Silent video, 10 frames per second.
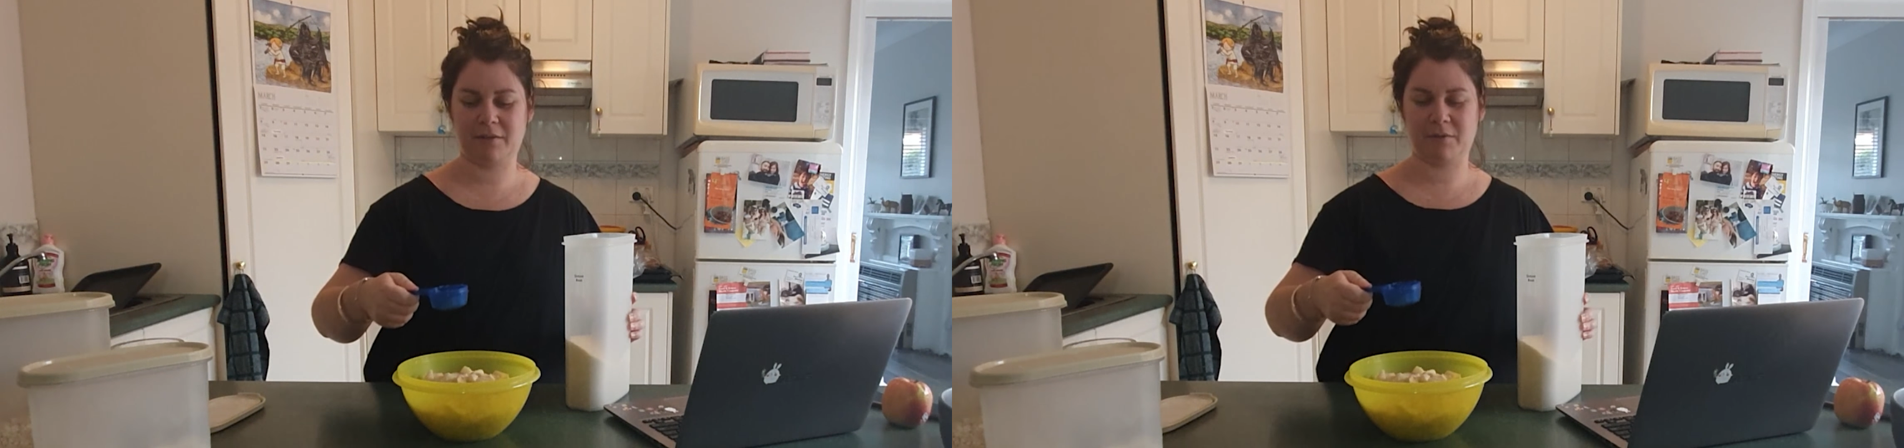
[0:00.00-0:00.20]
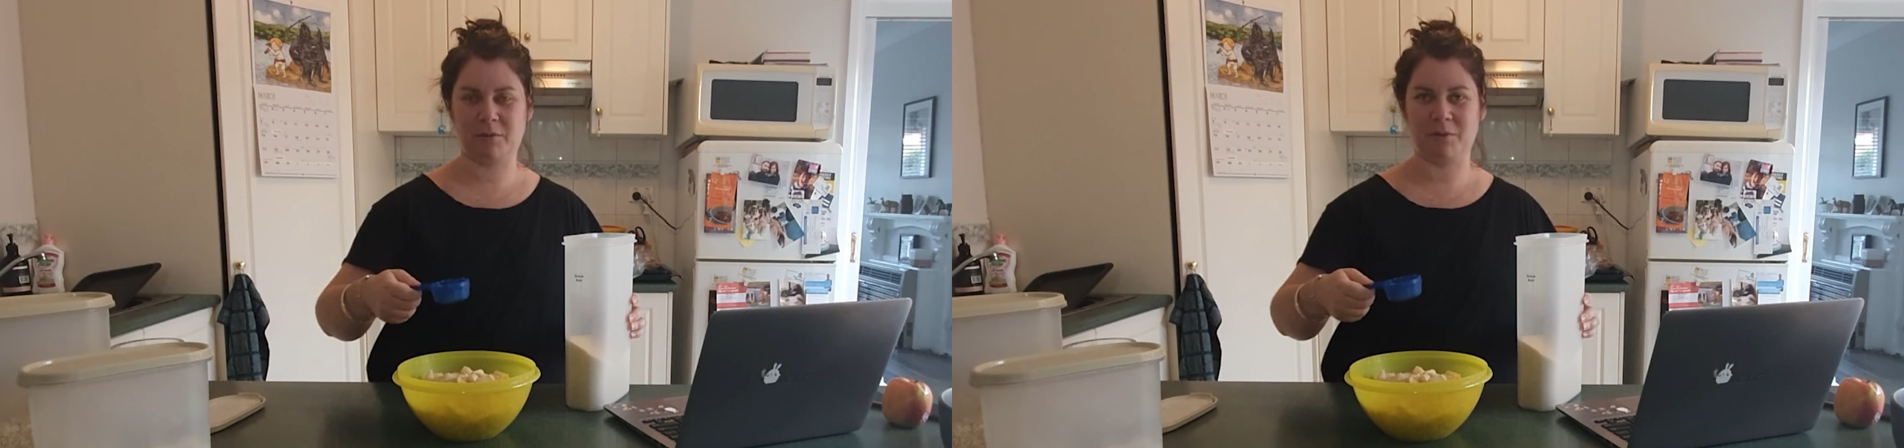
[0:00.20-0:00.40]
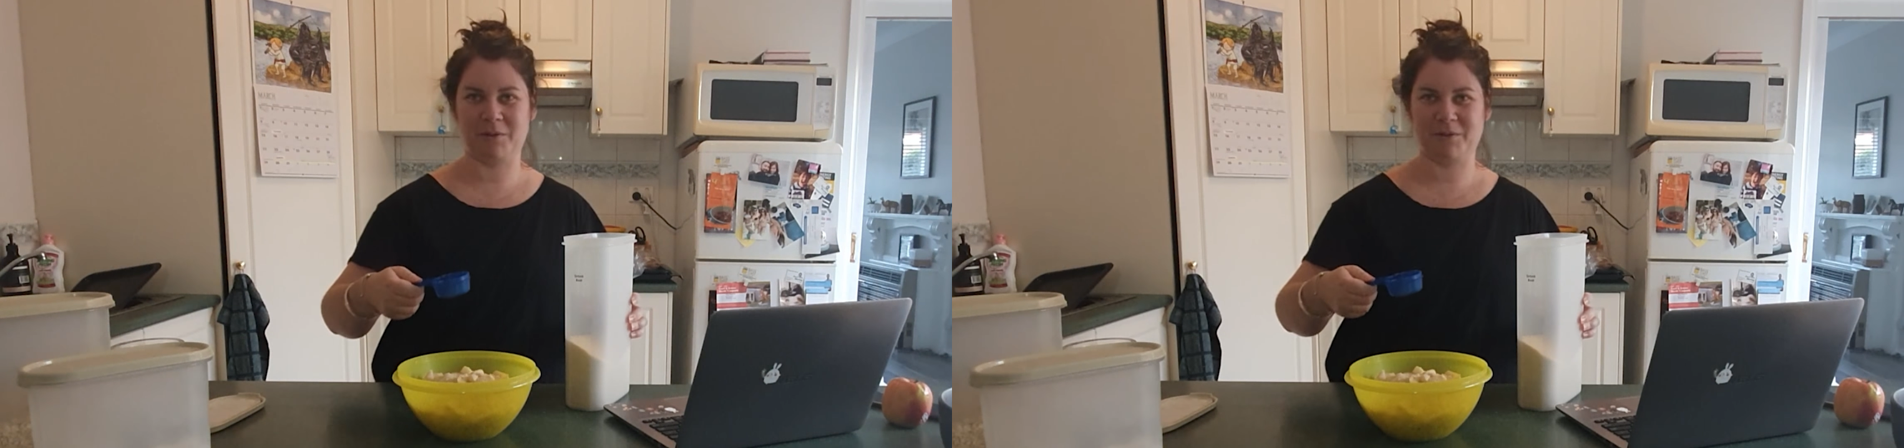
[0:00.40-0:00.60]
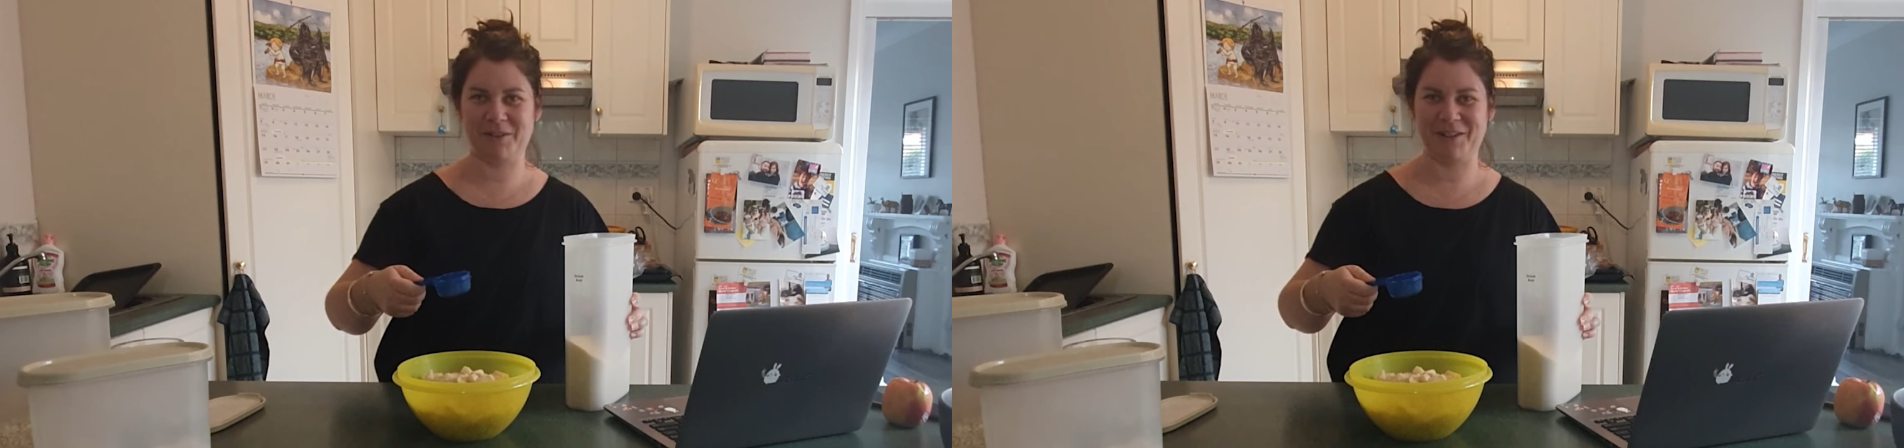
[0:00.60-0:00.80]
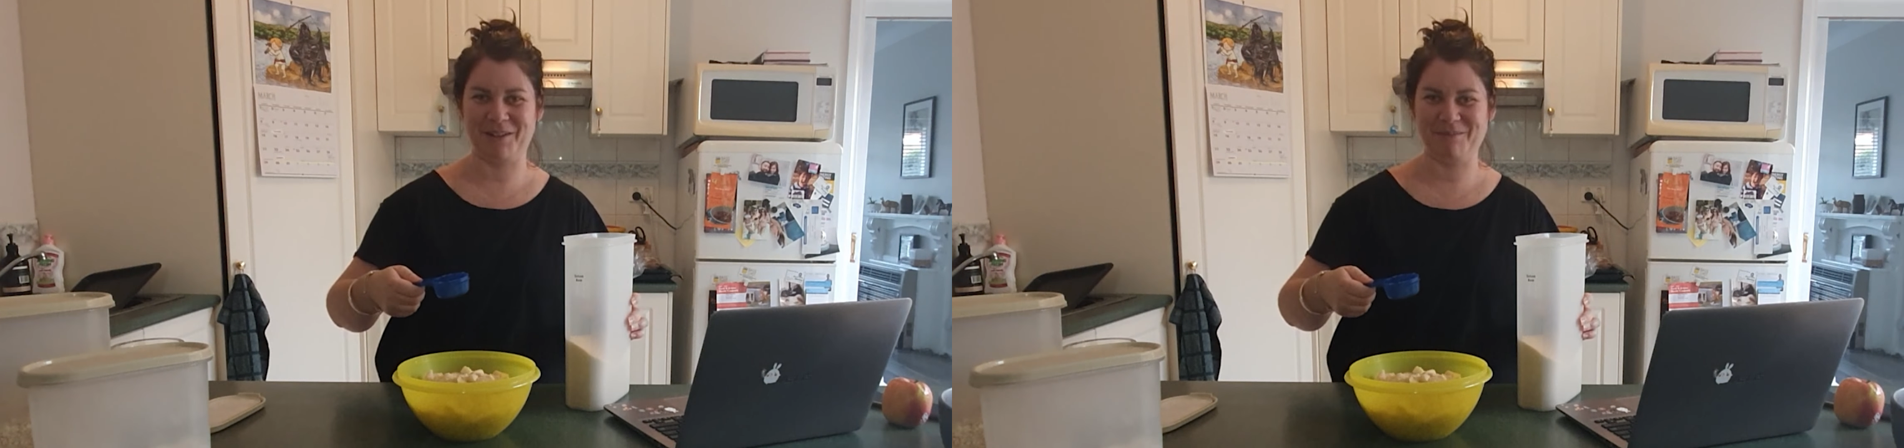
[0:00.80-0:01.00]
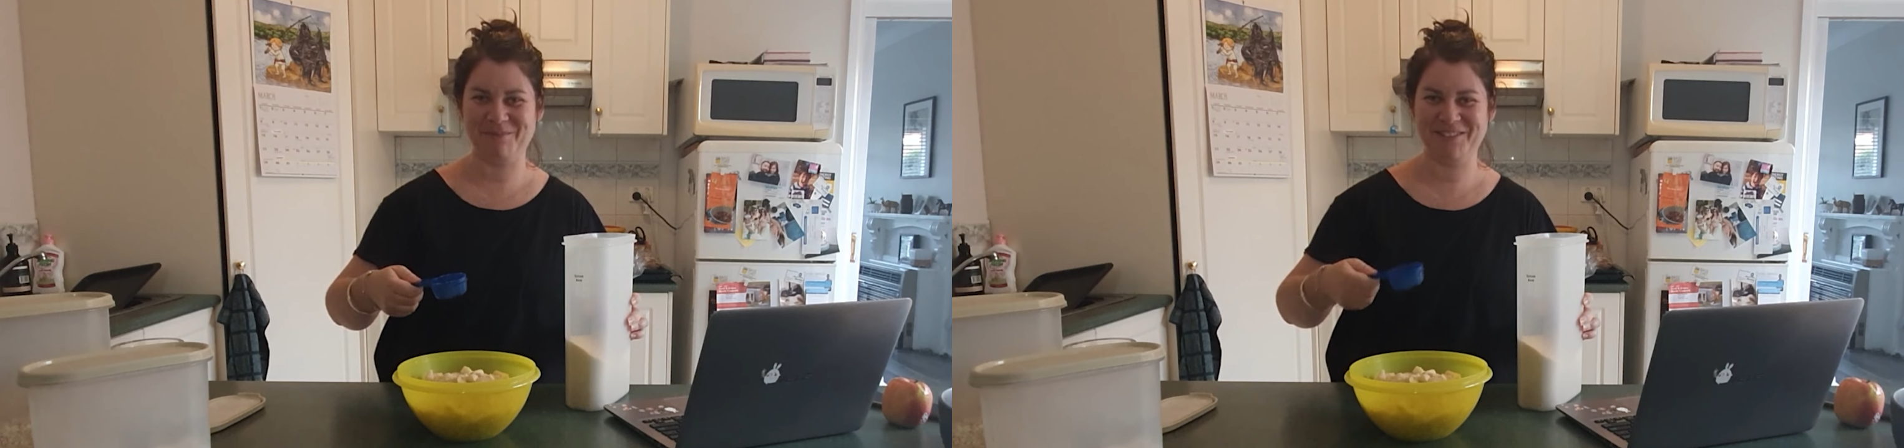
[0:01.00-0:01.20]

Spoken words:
of a 1/4 cup.